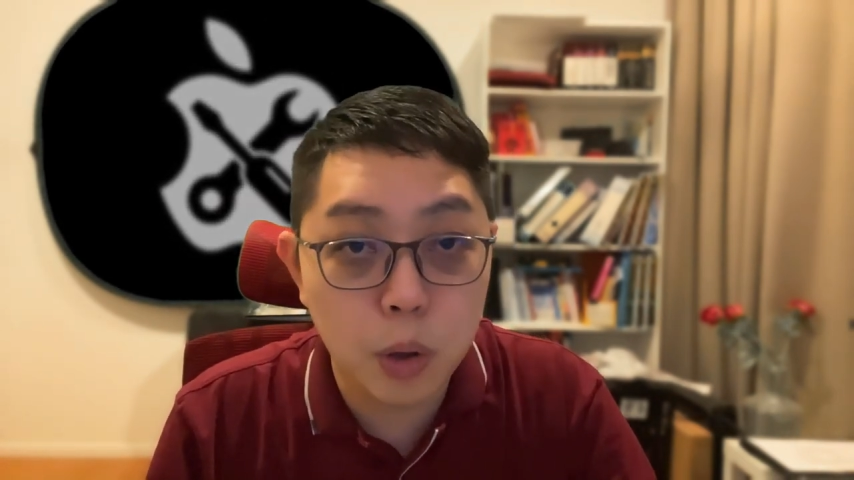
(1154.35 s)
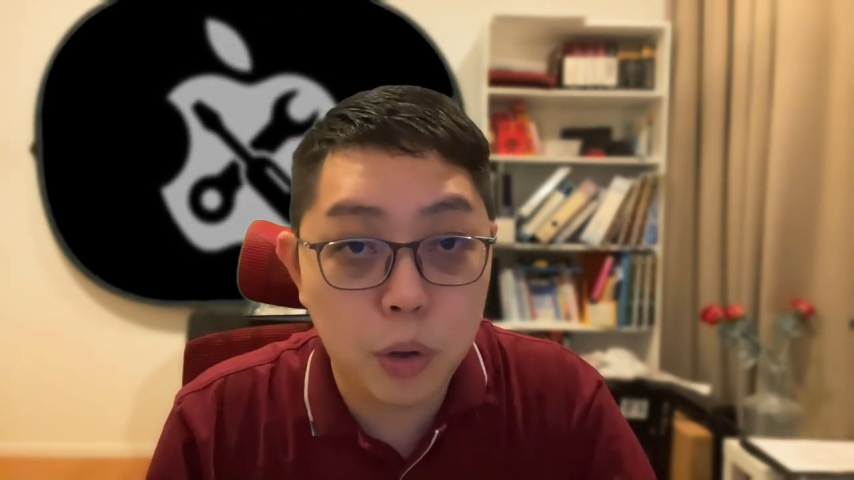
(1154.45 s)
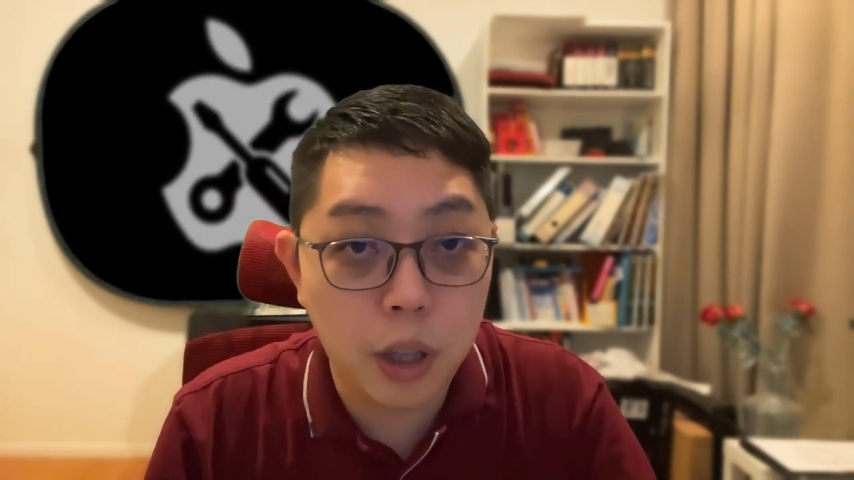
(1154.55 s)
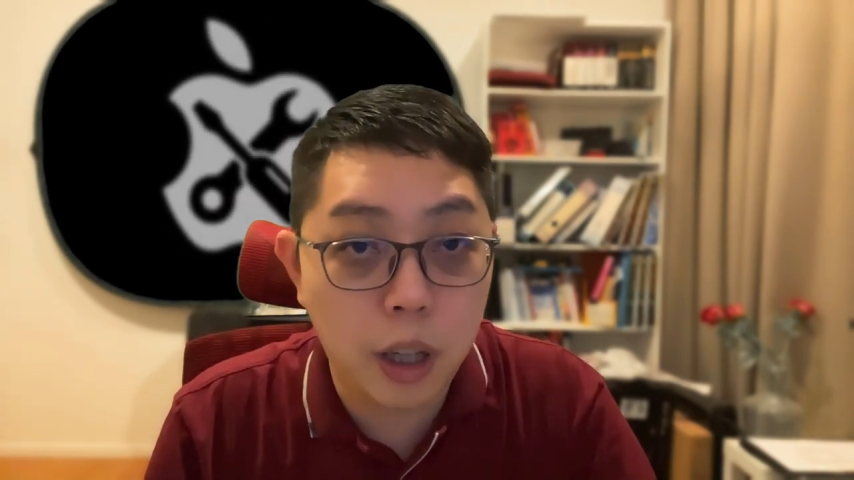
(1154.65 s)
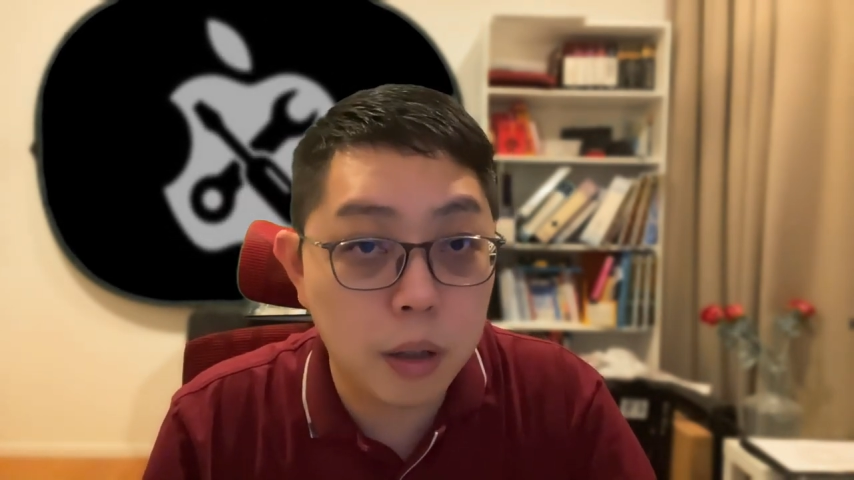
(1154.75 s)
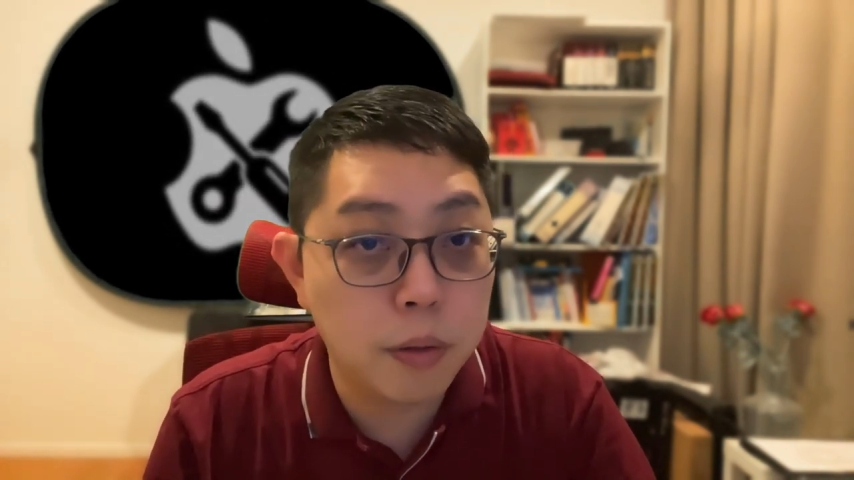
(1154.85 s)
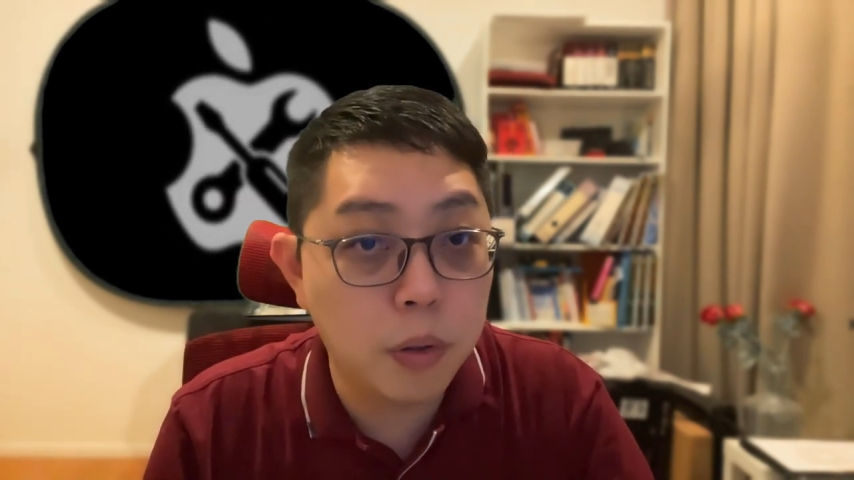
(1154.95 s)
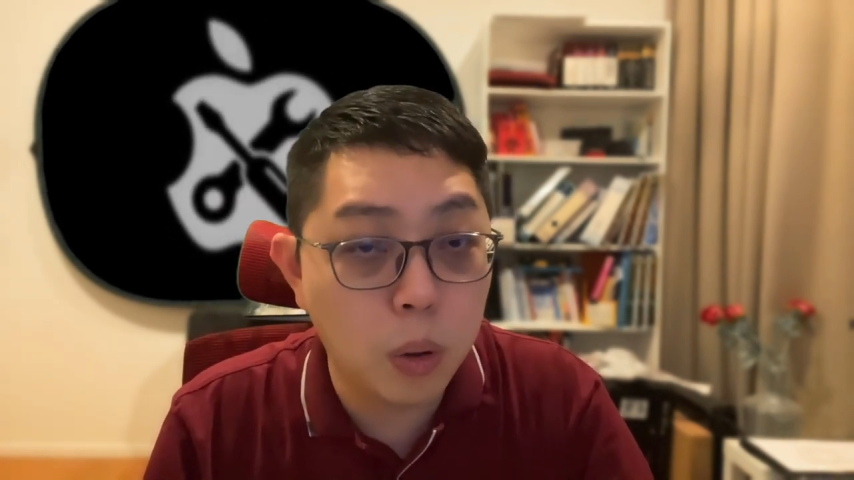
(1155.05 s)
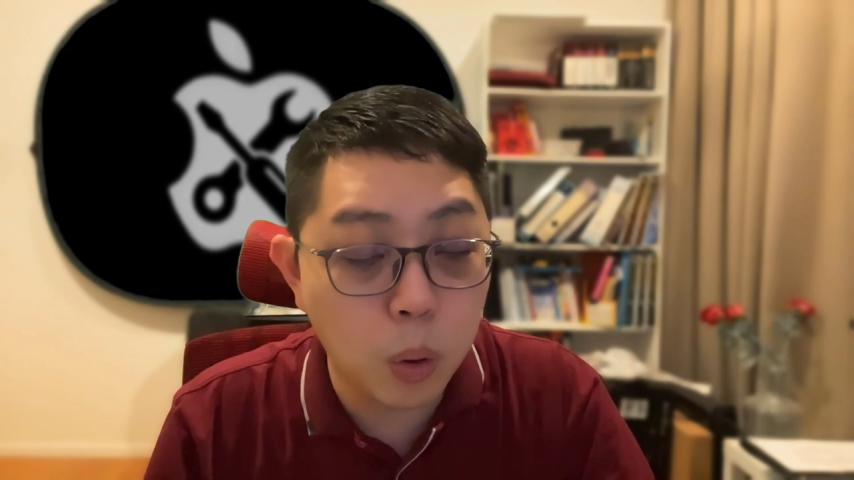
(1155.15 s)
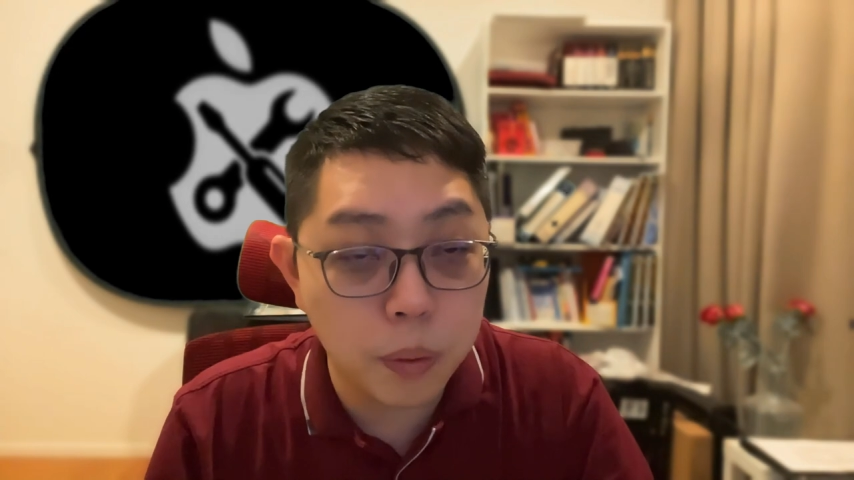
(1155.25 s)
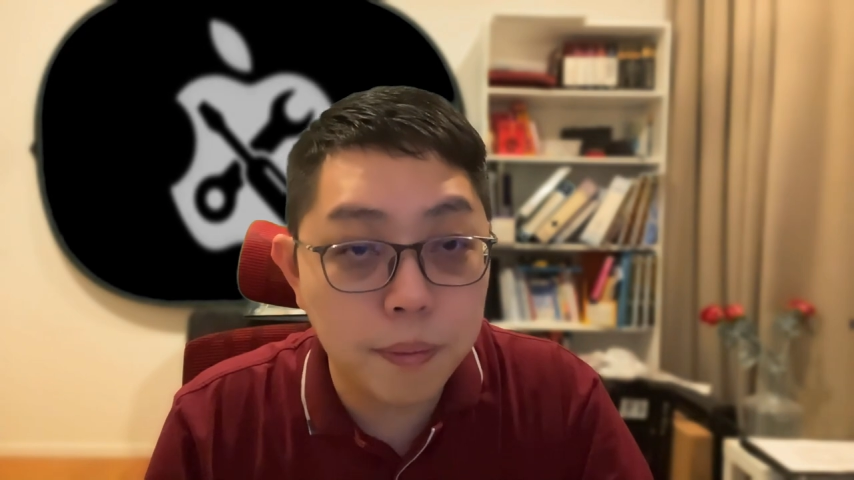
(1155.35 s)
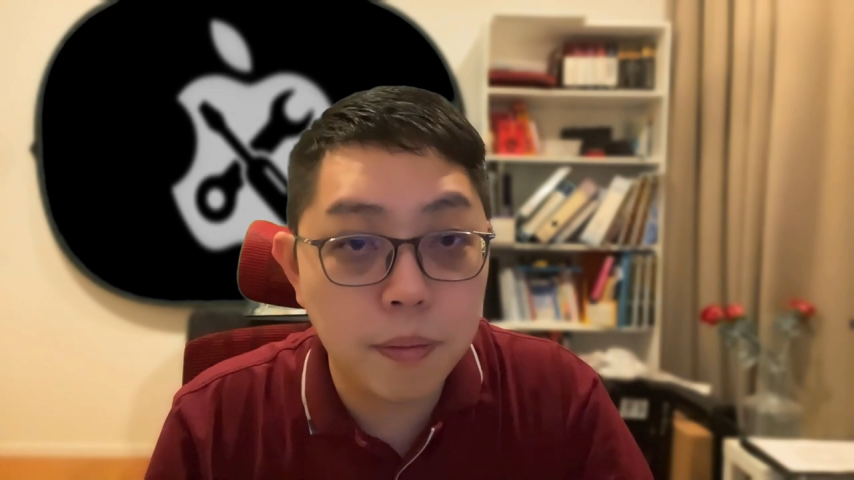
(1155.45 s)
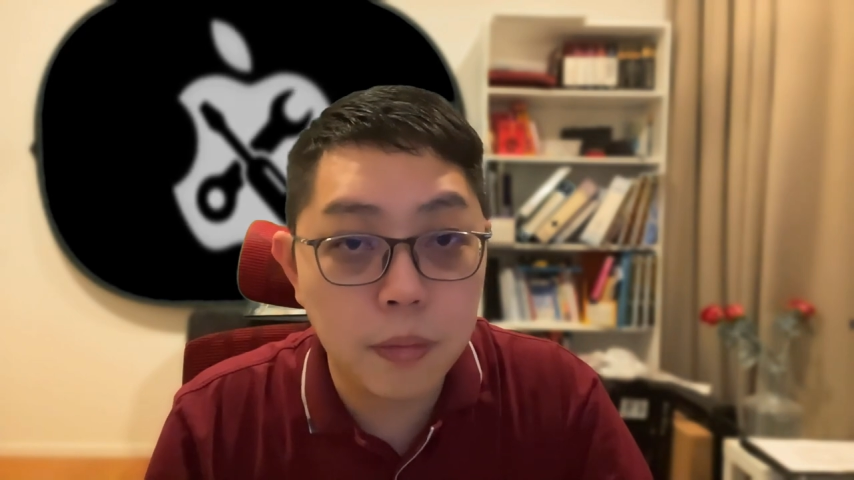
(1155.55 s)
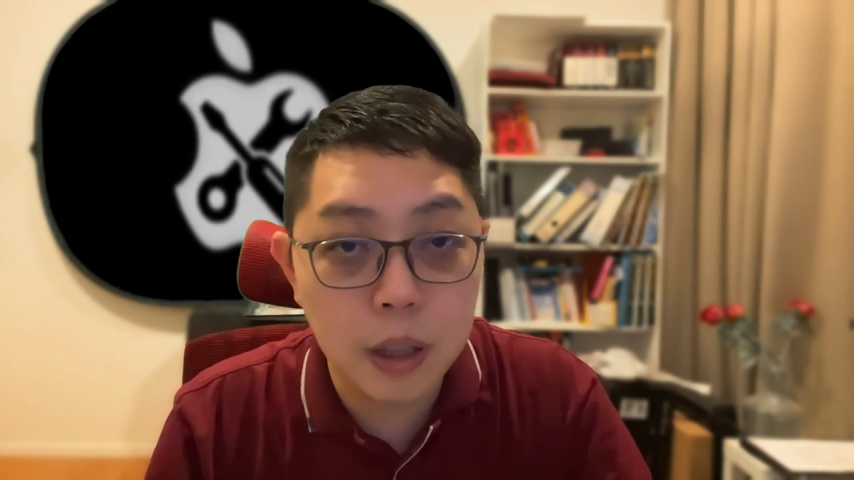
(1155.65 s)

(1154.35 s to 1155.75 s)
to check the phone,